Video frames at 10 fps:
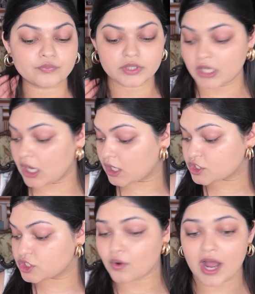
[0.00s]
Yeah,
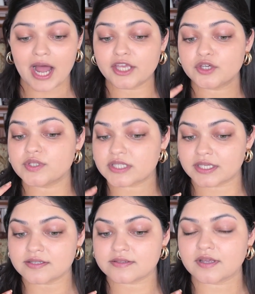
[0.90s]
so I use
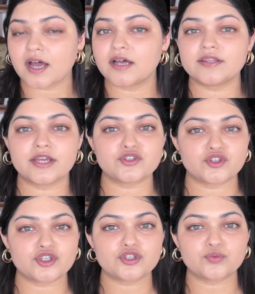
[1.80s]
this. There's
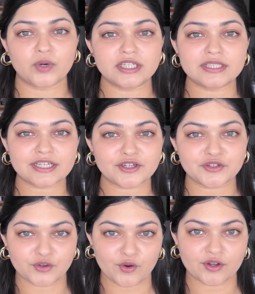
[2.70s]
just one
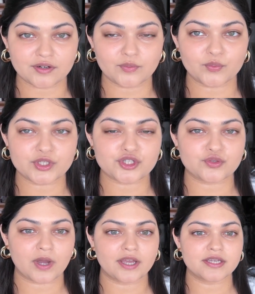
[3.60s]
layer on, which is
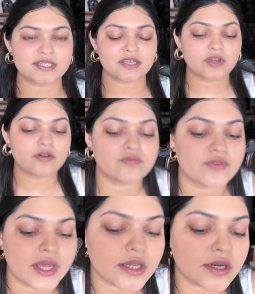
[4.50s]
why it's giving a
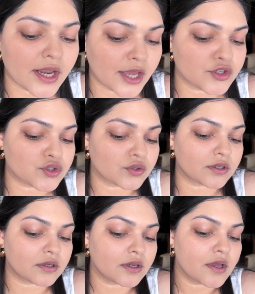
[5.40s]
very
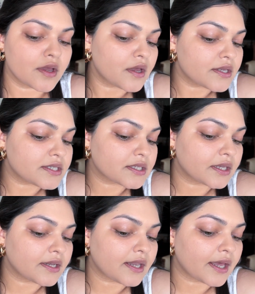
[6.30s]
natural
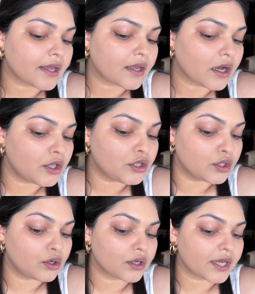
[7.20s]
skin-like
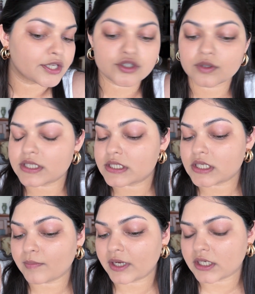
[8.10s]
look. As you can
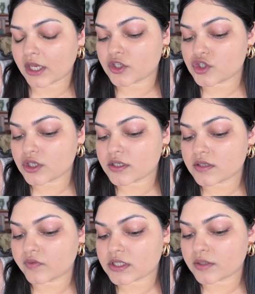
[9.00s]
see, my texture is
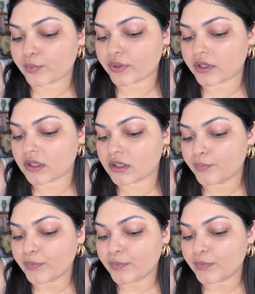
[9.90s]
visible,